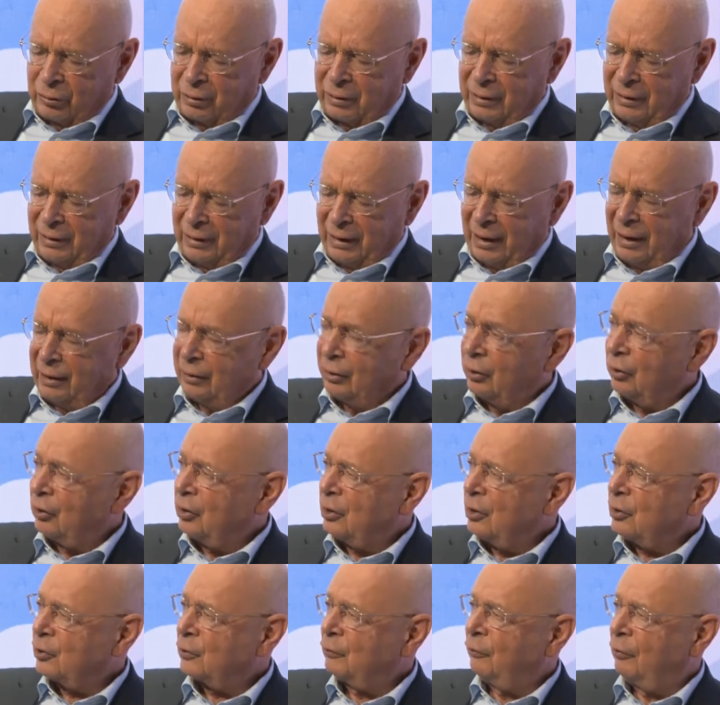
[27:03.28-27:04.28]
in 100
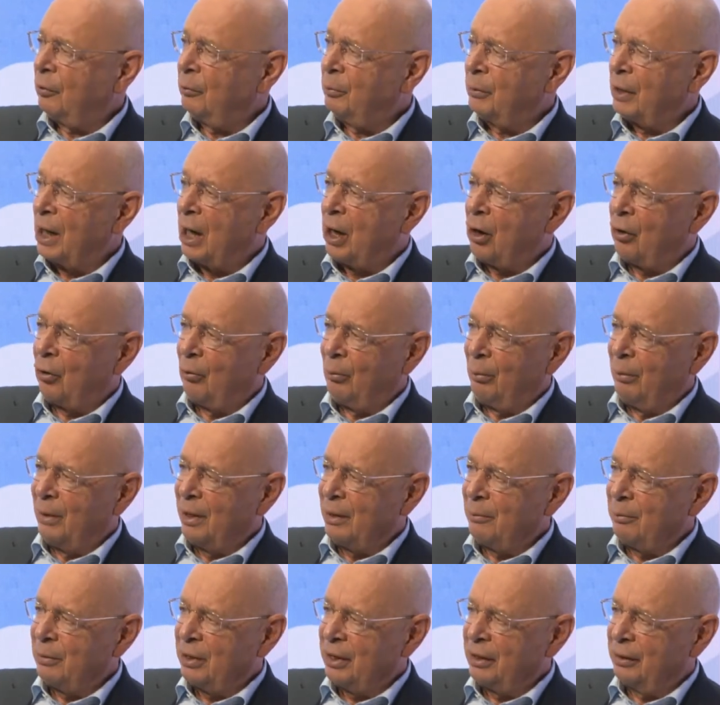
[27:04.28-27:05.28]
years from now,
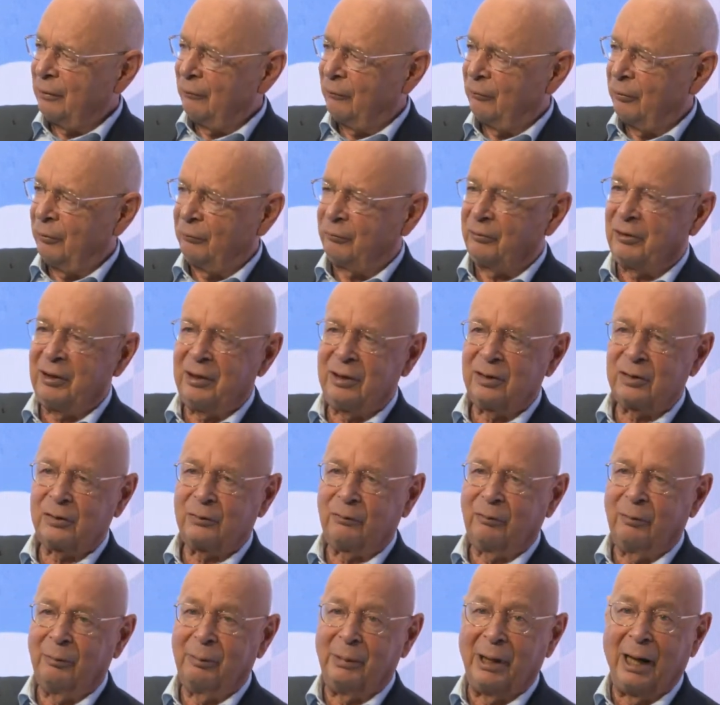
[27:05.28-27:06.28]
maybe in 50 years
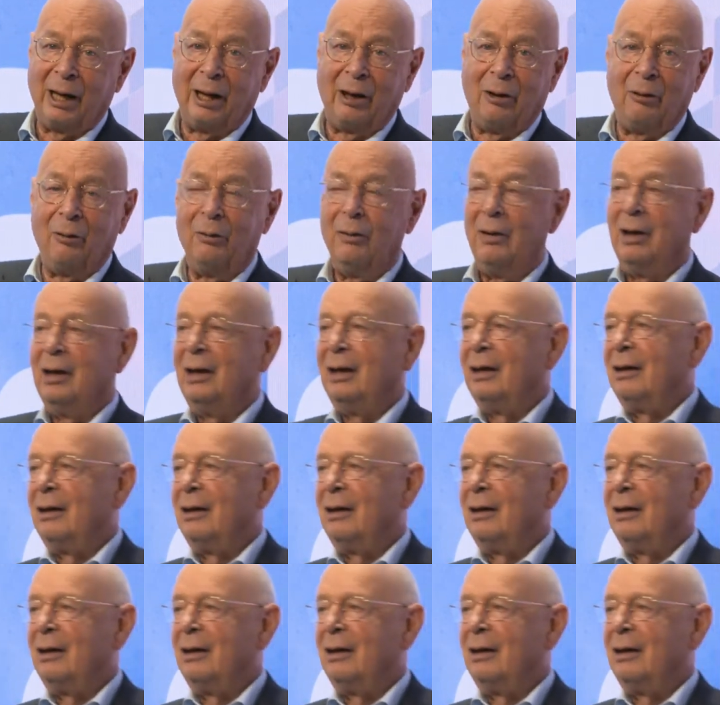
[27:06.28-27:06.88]
from now,